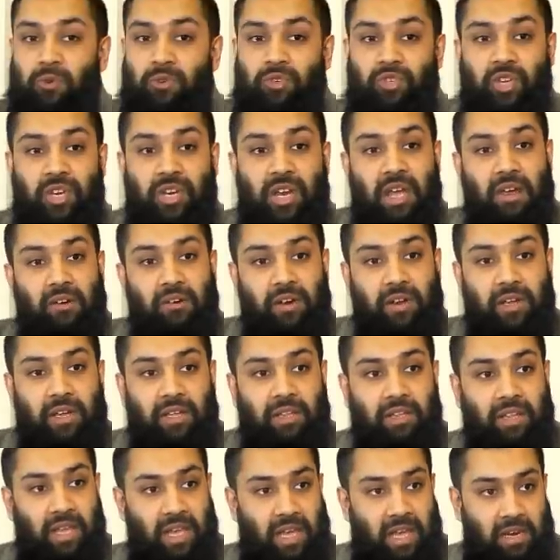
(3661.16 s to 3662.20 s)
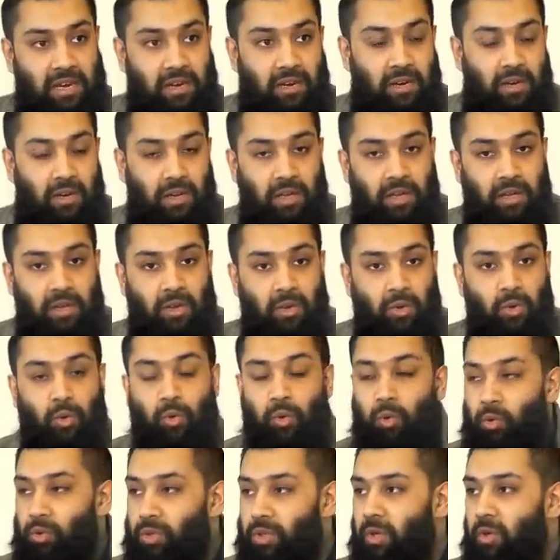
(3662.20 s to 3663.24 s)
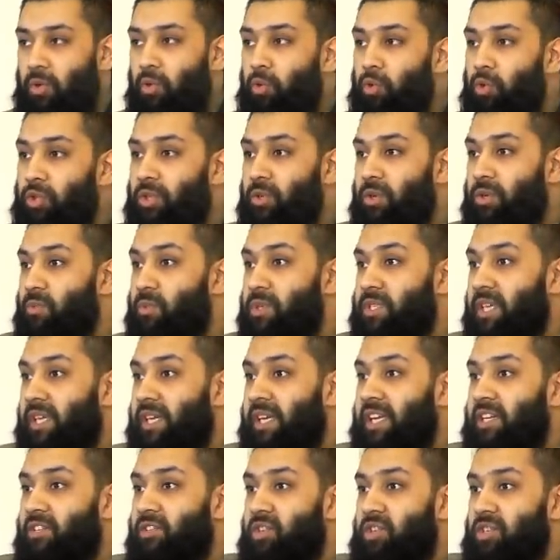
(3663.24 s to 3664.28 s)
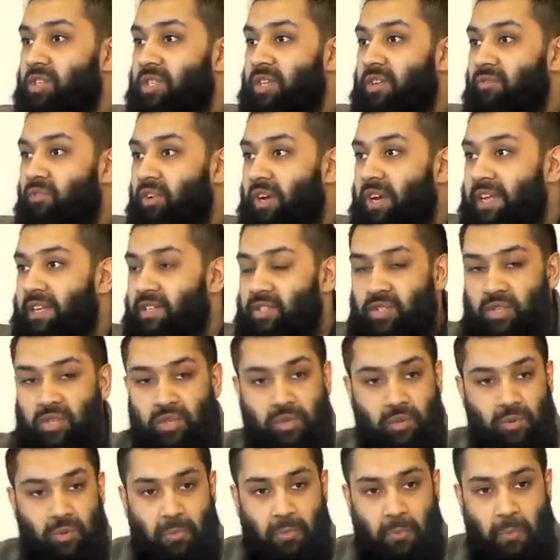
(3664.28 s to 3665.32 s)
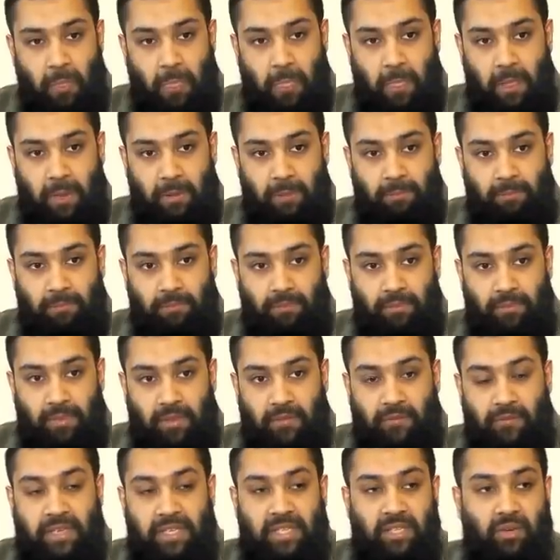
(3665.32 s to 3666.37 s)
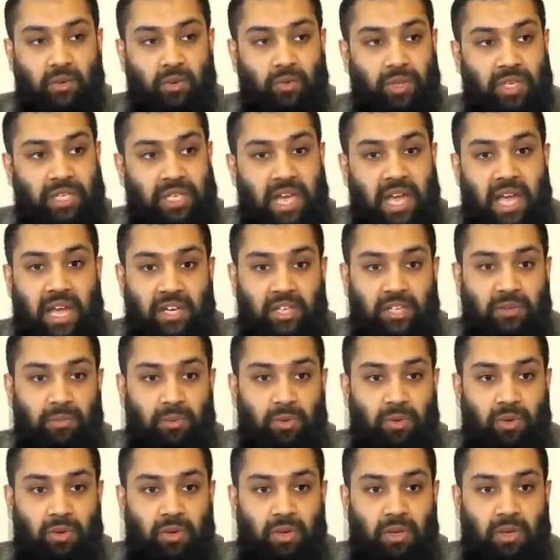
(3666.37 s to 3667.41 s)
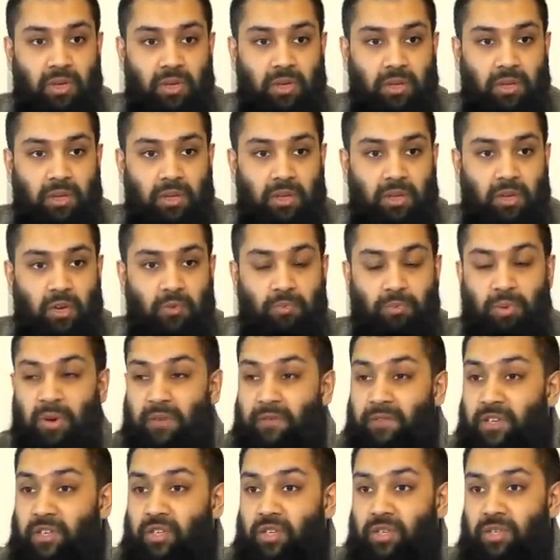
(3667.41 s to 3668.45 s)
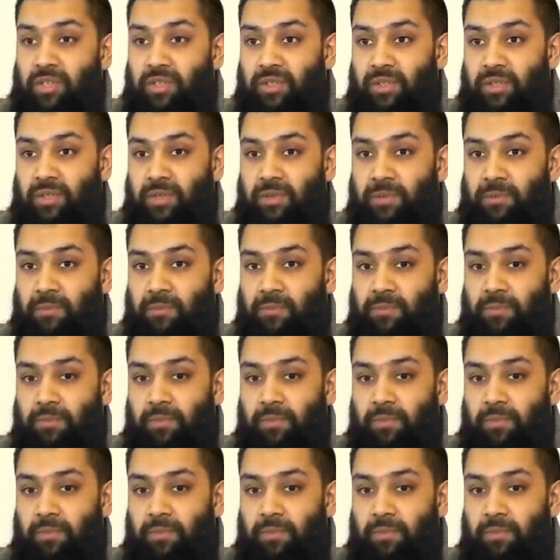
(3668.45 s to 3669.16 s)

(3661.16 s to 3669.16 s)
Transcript: more generic than qut. Qut, we said, it just relates to the physical and the tangible you know, provisions.